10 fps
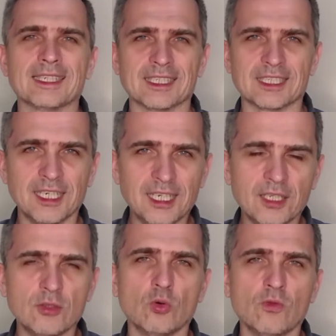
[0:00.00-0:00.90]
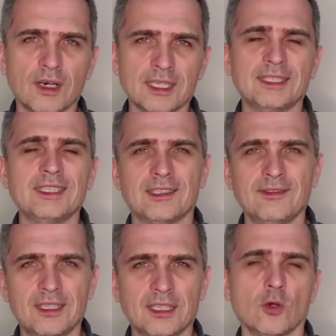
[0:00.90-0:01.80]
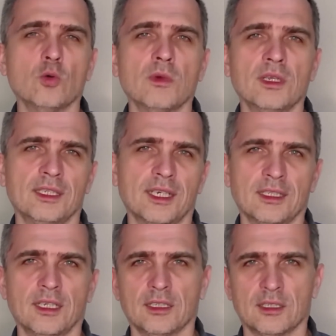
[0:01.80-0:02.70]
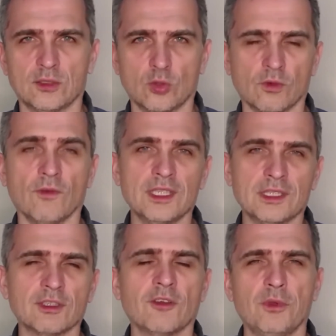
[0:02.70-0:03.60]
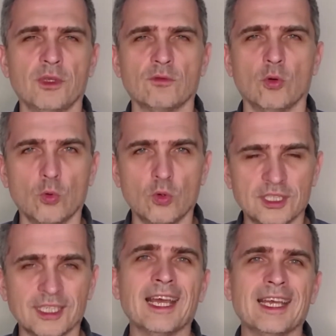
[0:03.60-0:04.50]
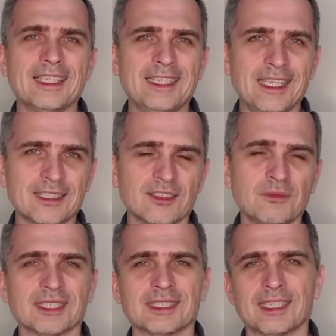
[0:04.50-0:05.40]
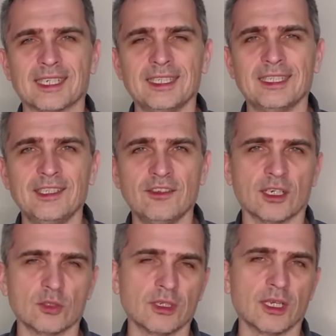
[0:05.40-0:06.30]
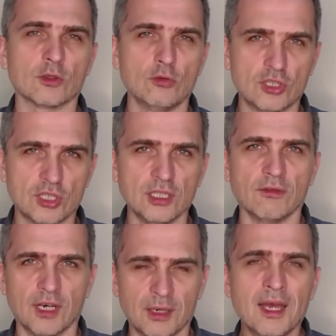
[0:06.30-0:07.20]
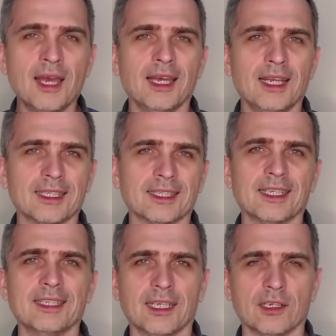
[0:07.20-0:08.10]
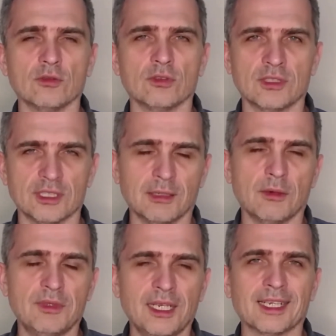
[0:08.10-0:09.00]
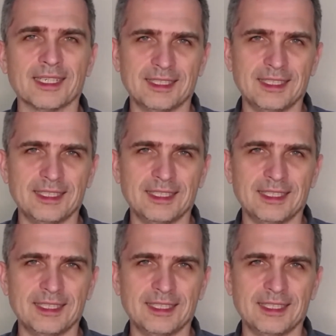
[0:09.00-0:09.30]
We are in a real disaster. Of course I know about it. Unfortunately, I can't answer everyone, so I'm answering here.